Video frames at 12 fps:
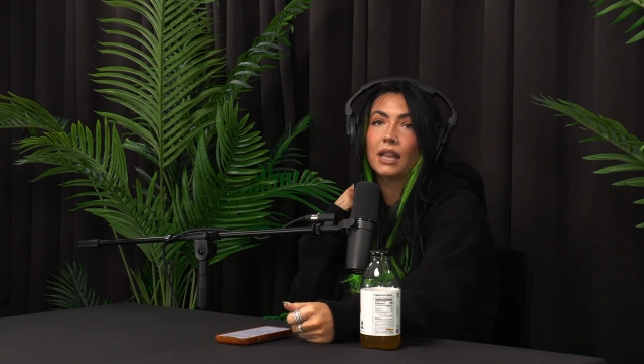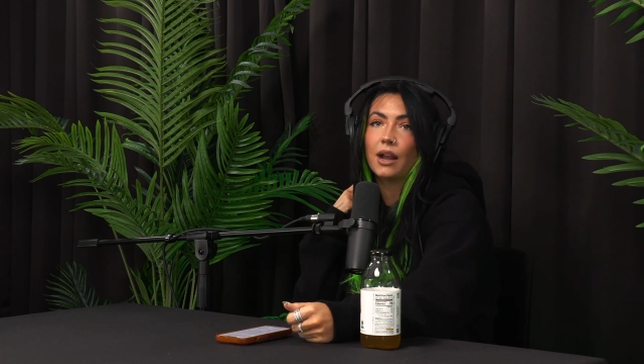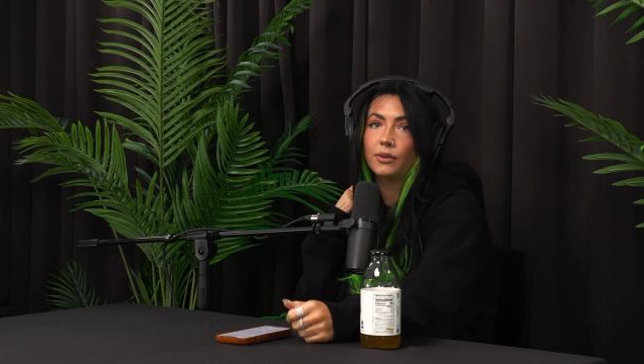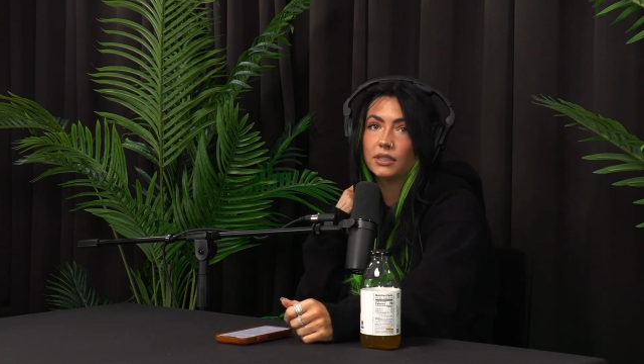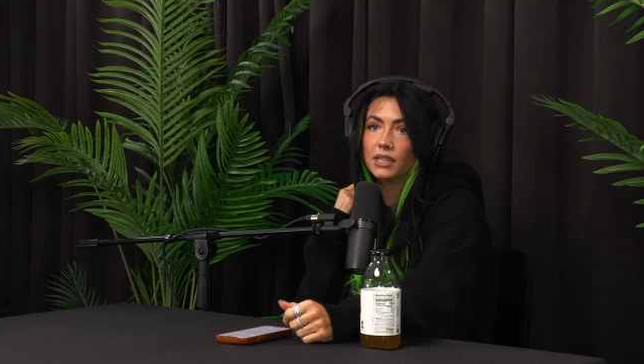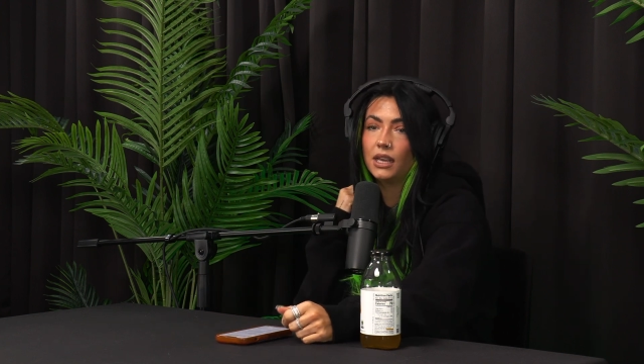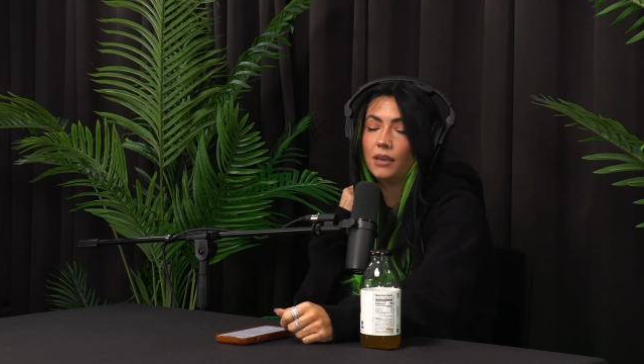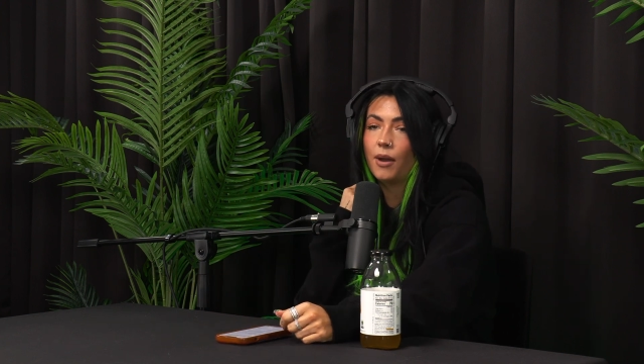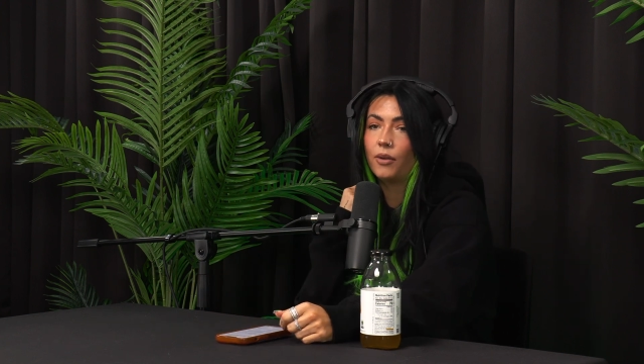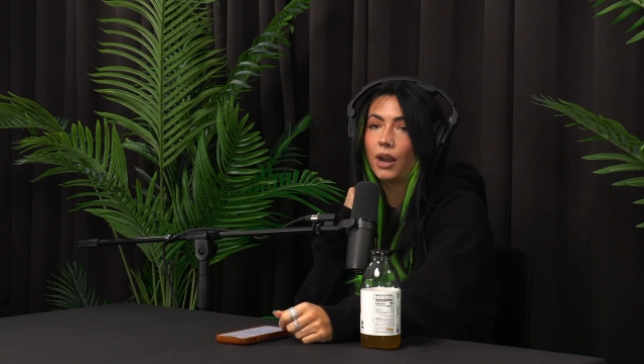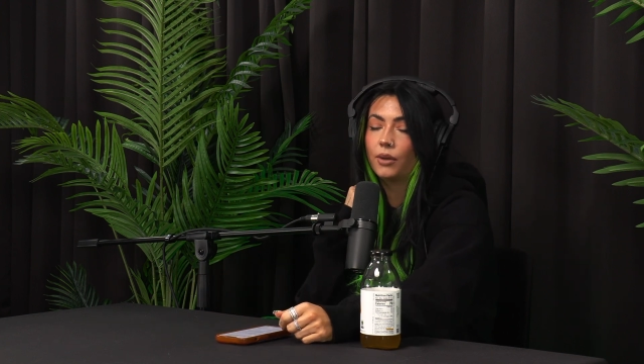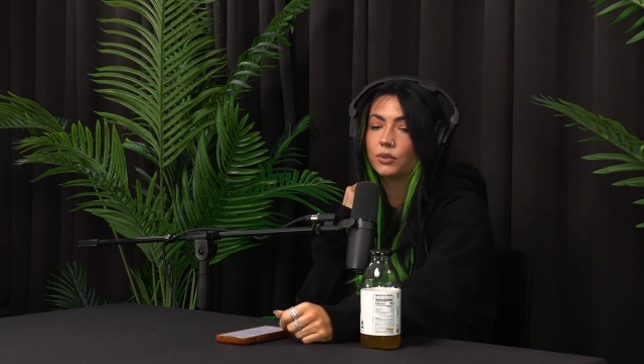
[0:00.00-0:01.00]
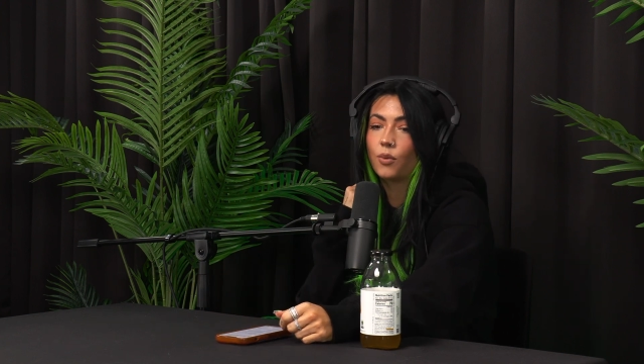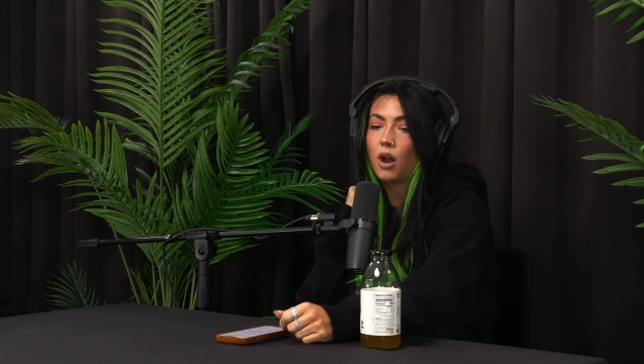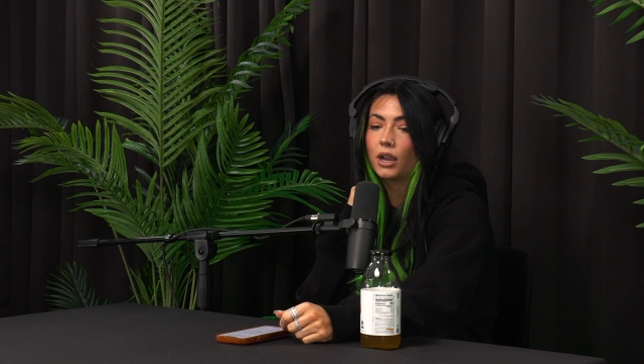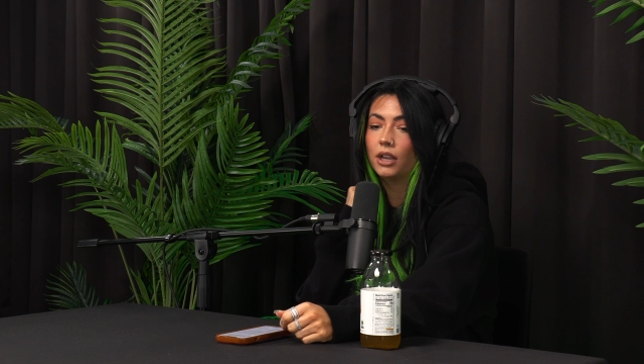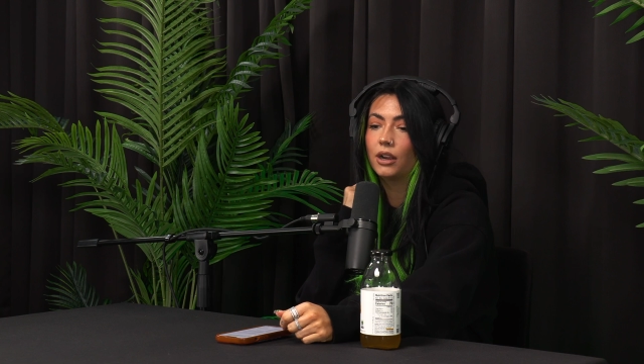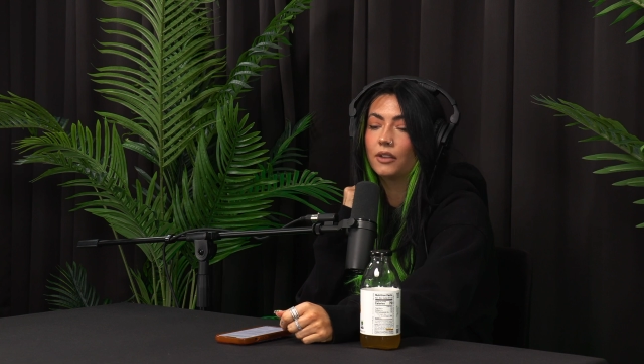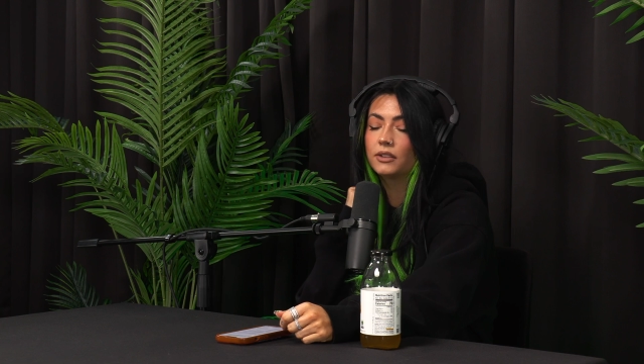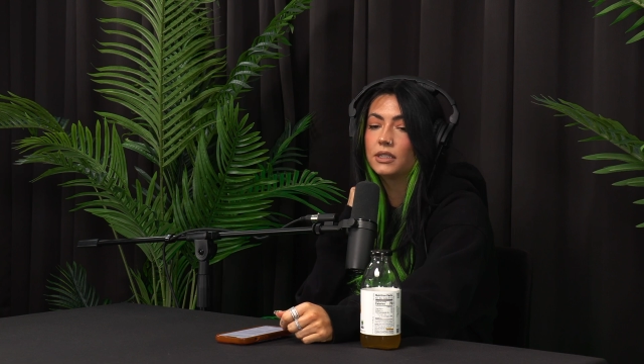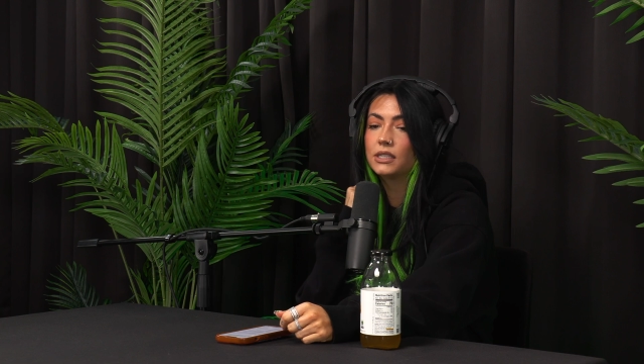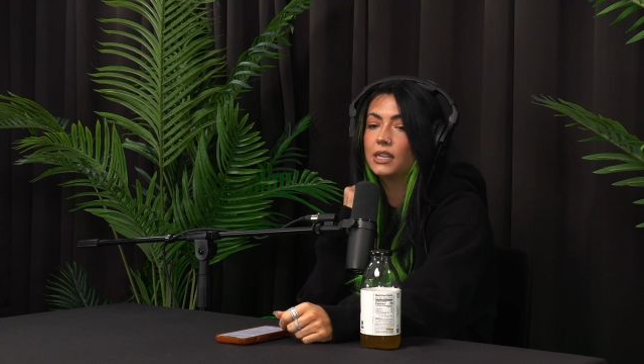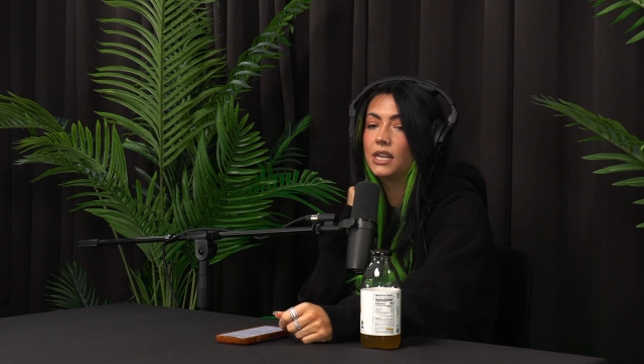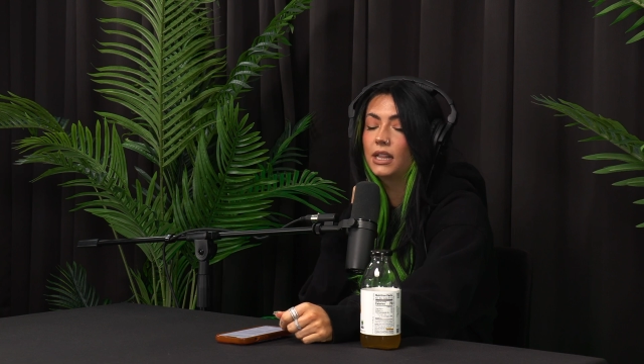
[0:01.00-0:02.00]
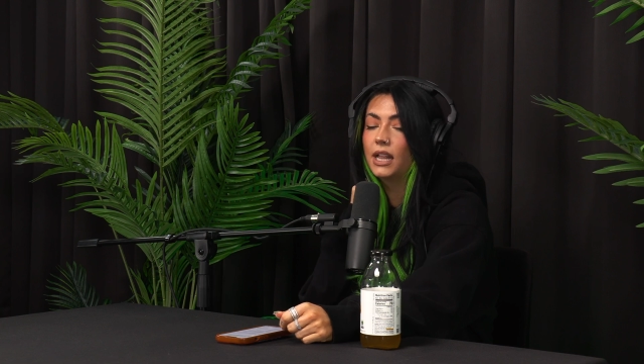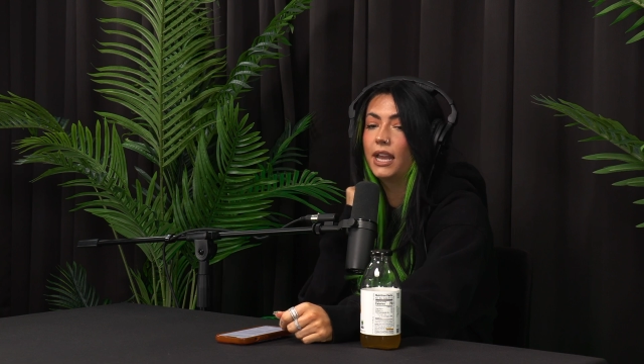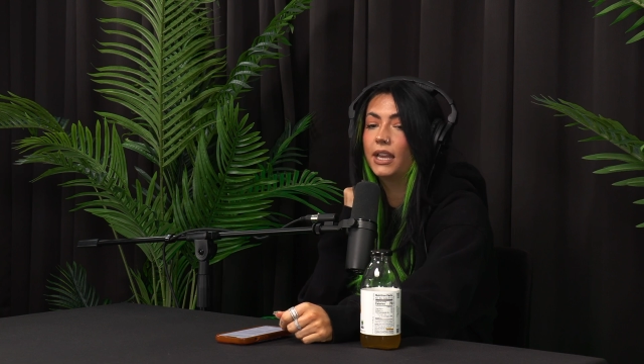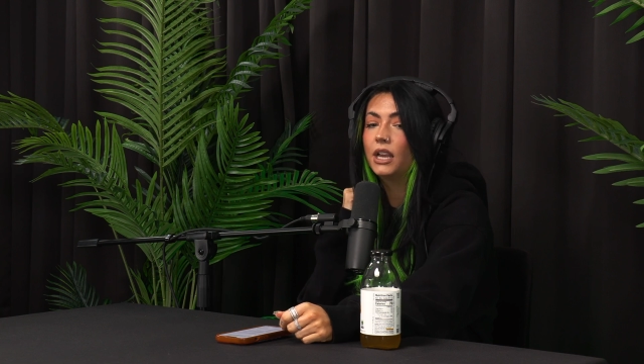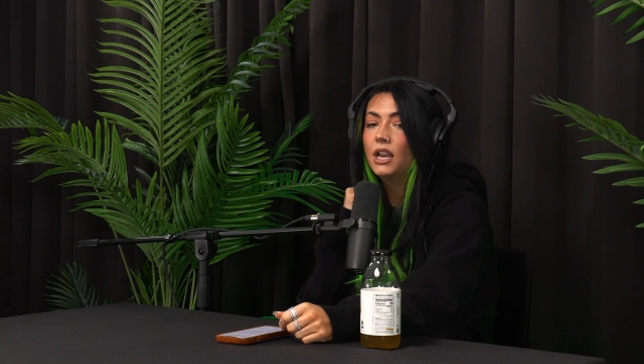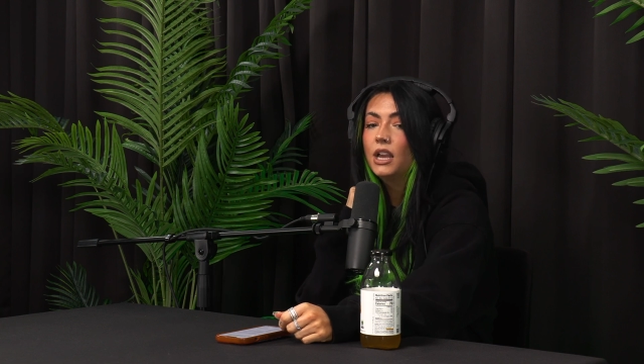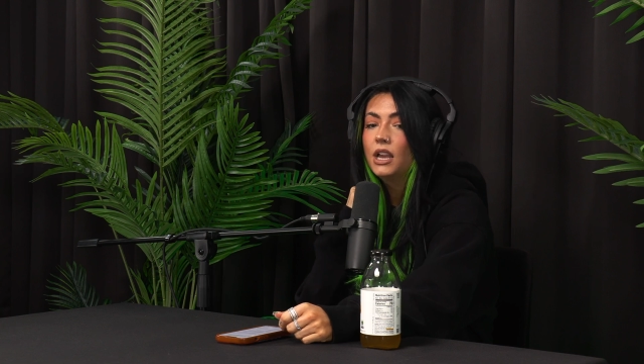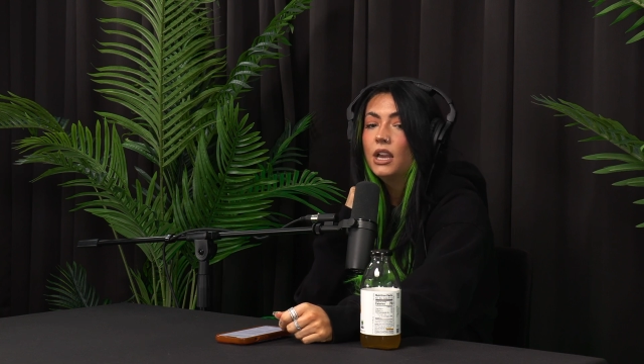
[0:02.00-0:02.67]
that I was thinking about when I was walking around the city. Like